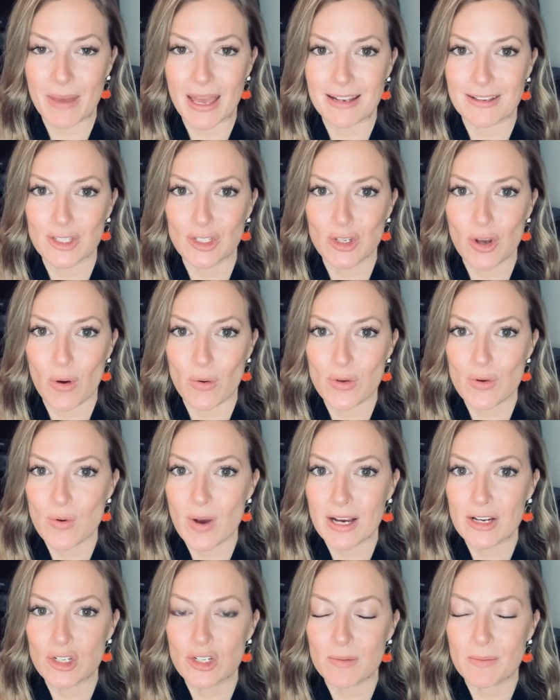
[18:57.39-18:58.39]
And so you
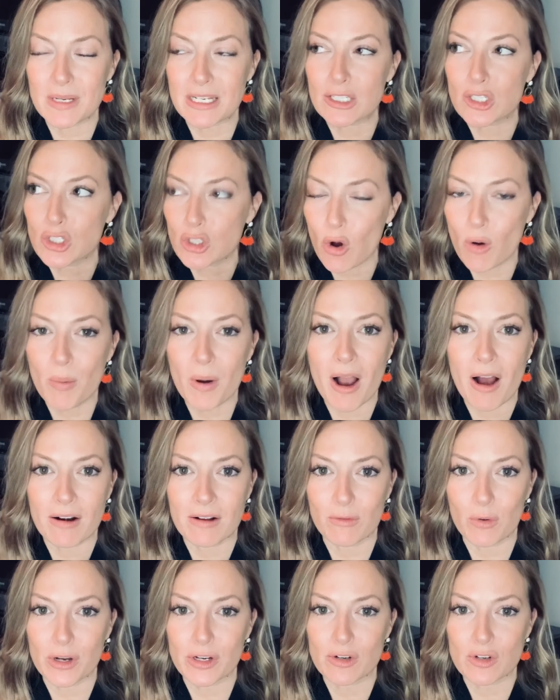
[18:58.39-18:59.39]
guys should be so proud of
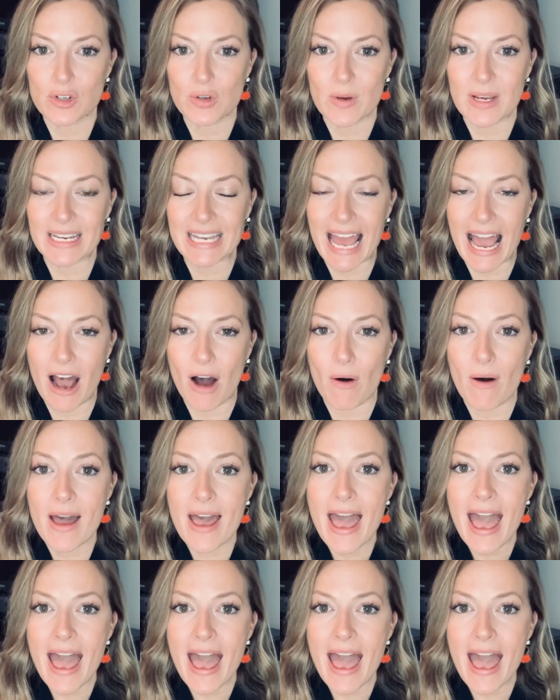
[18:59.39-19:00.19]
what you're doing now.